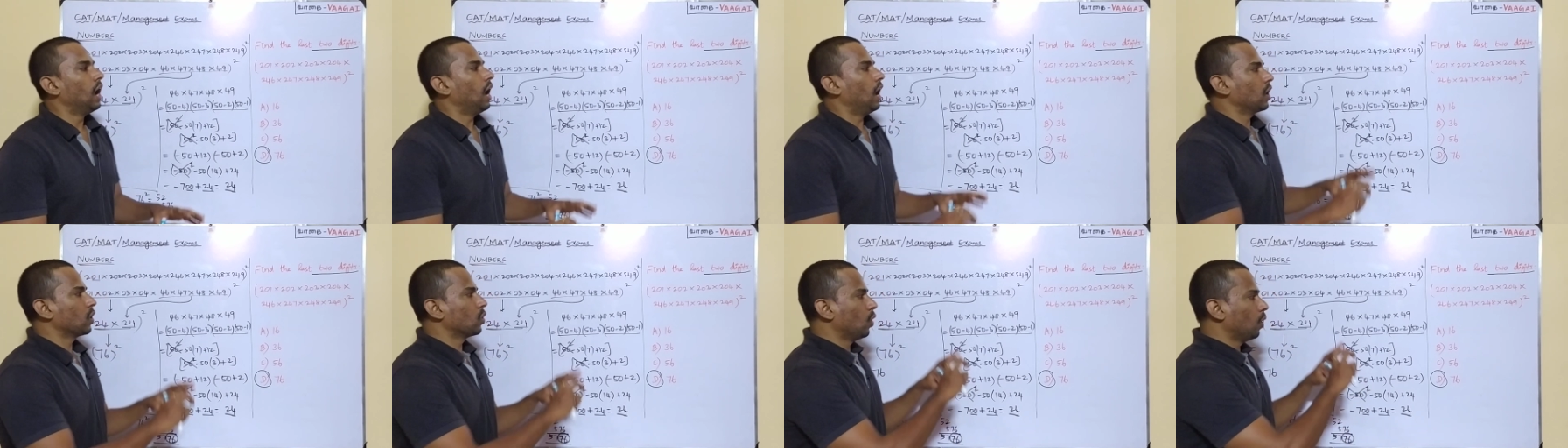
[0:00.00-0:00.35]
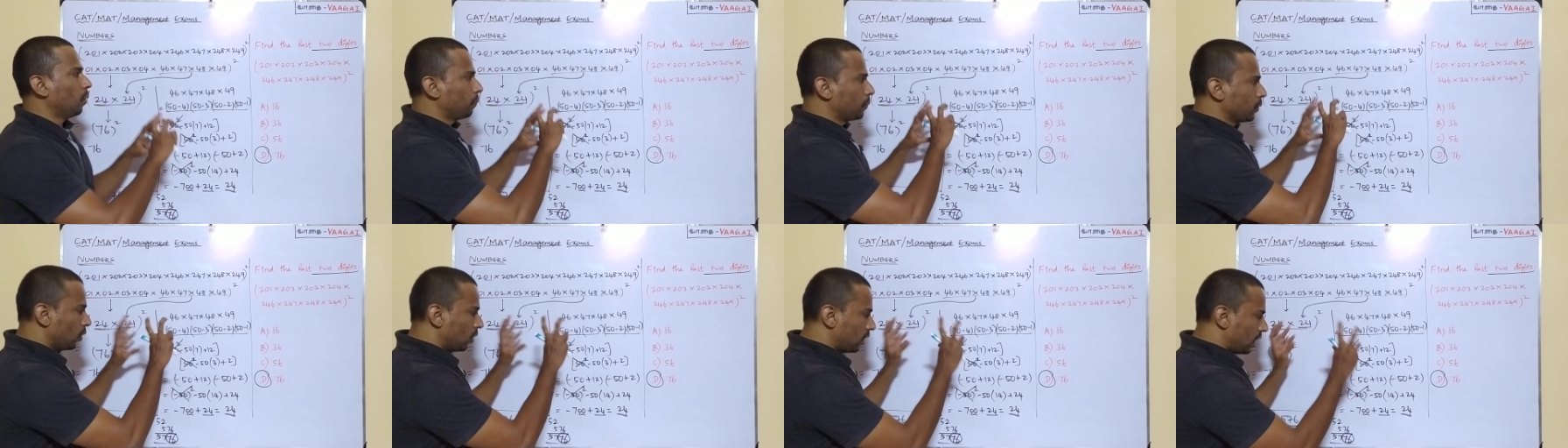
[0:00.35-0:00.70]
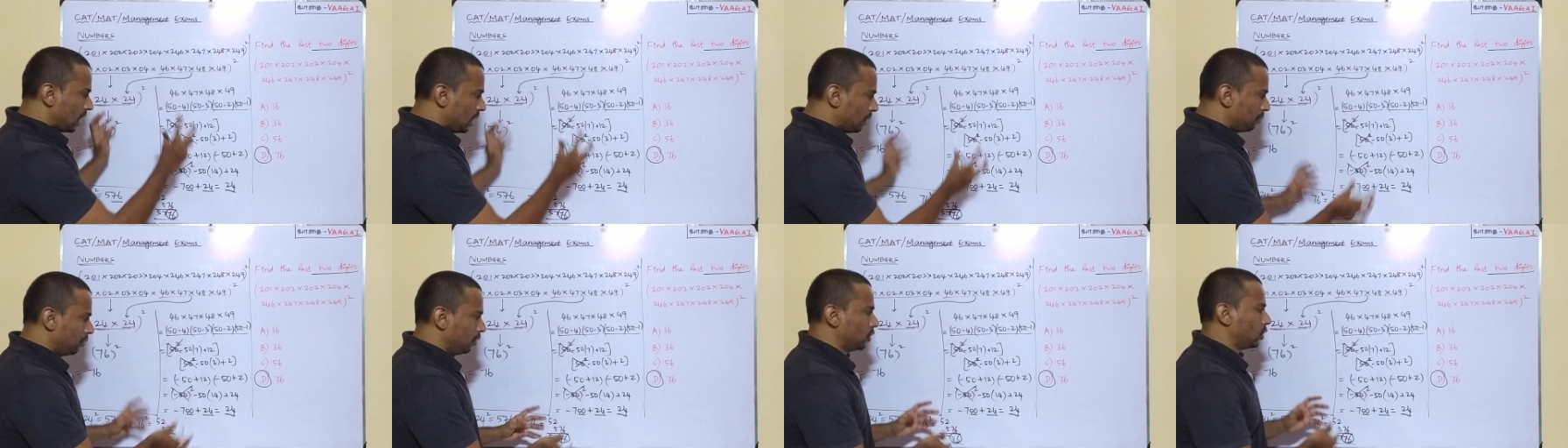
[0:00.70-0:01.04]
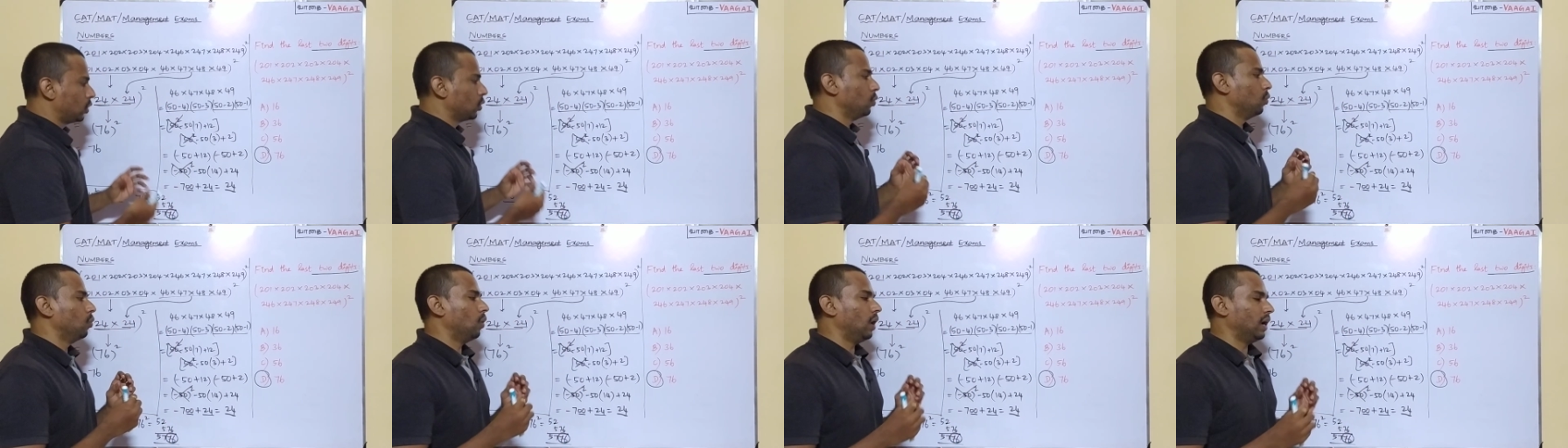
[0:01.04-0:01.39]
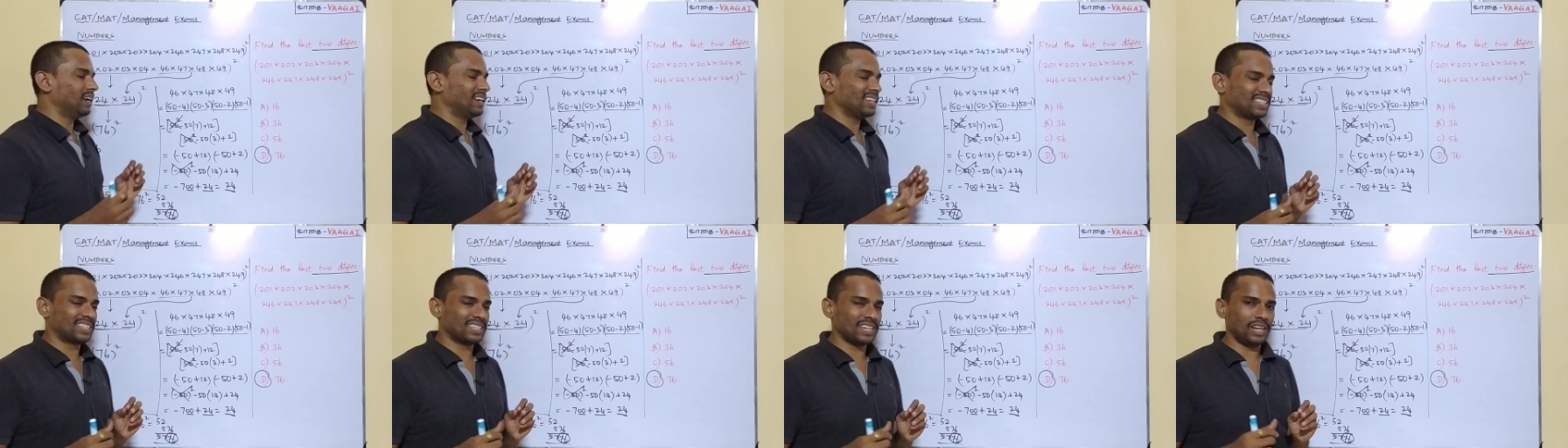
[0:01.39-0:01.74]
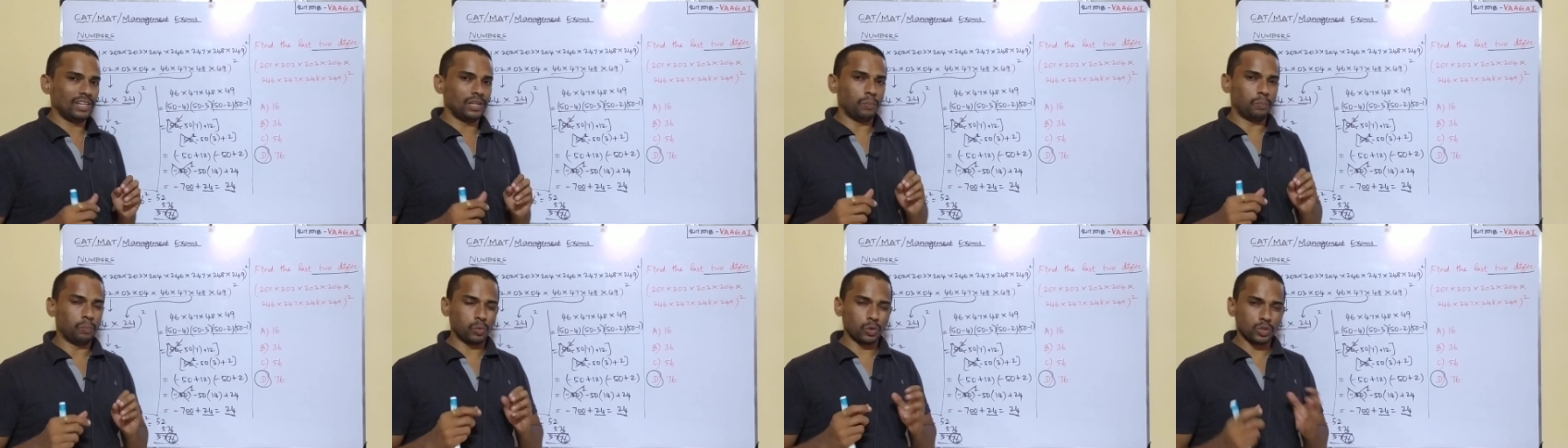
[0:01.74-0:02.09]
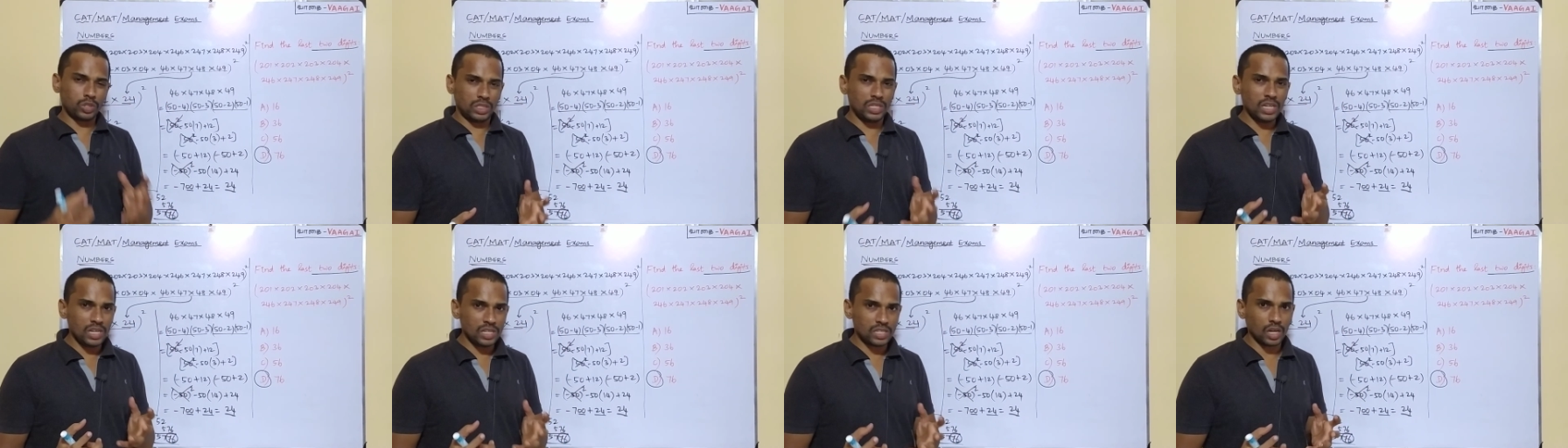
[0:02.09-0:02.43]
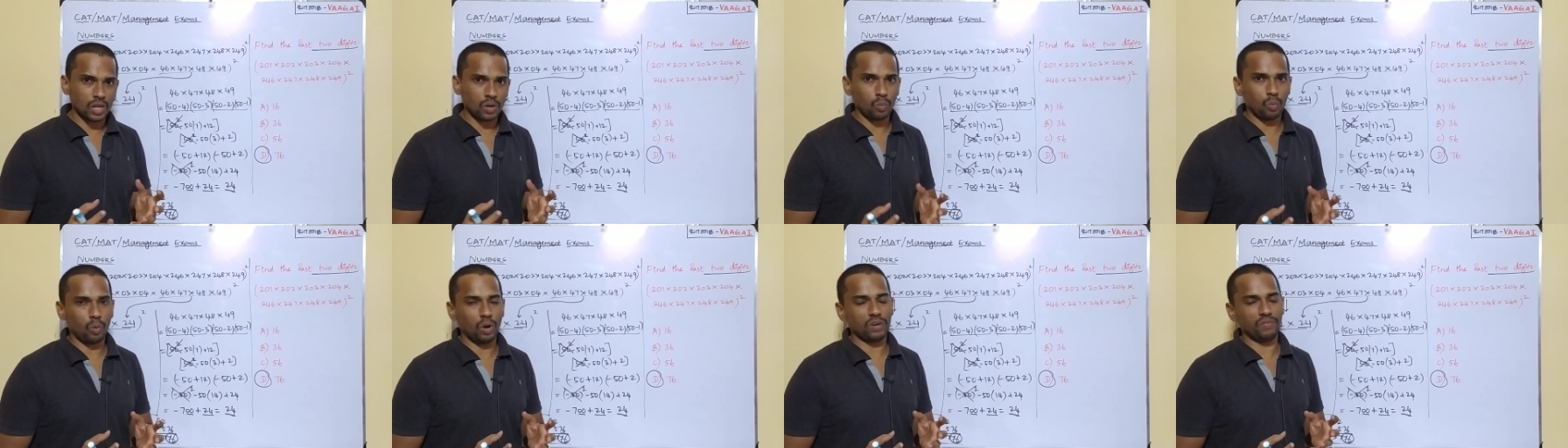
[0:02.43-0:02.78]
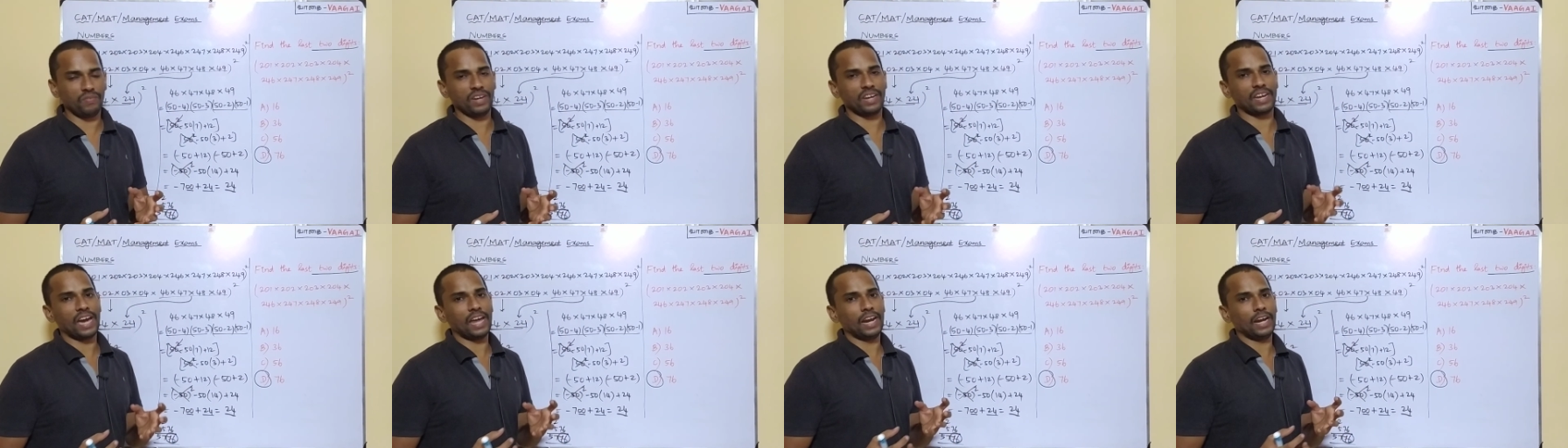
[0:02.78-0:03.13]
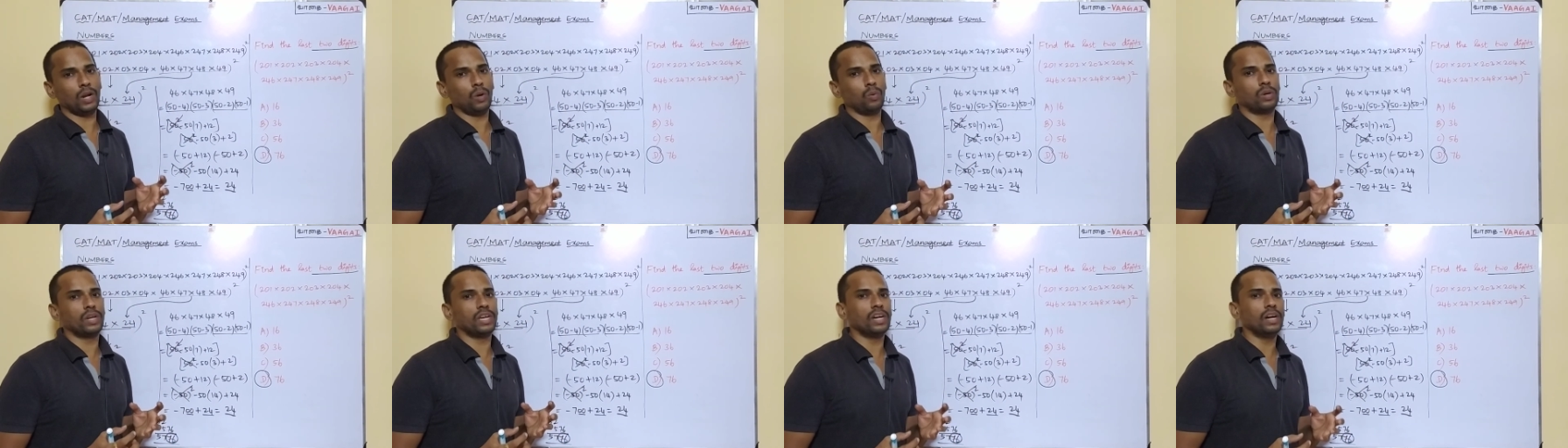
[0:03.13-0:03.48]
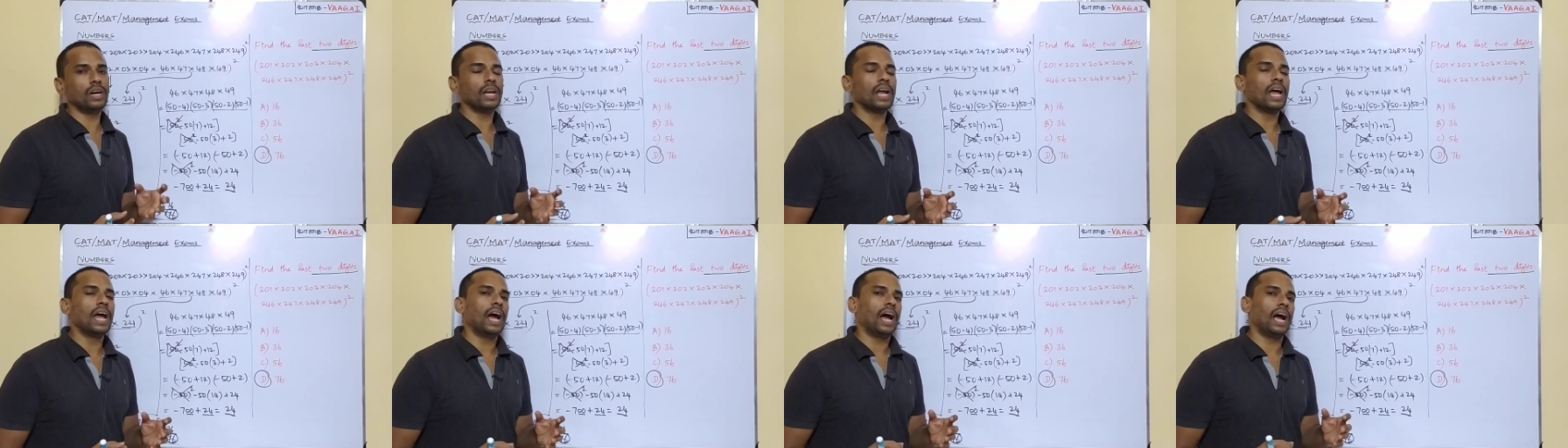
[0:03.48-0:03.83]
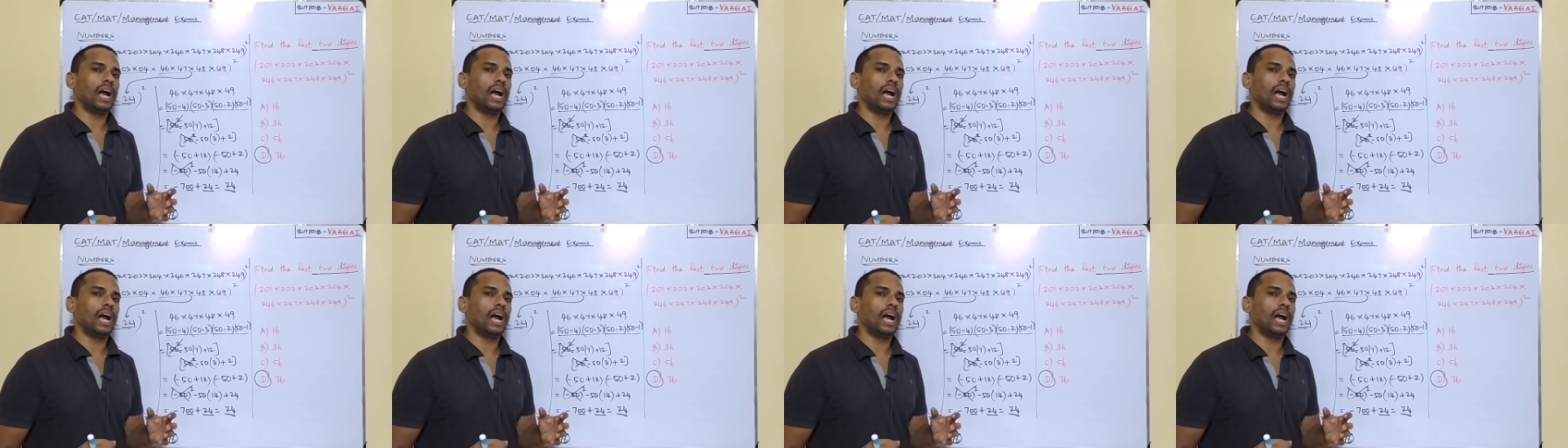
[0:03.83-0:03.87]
I hope you are able to understand the procedure what we carried out here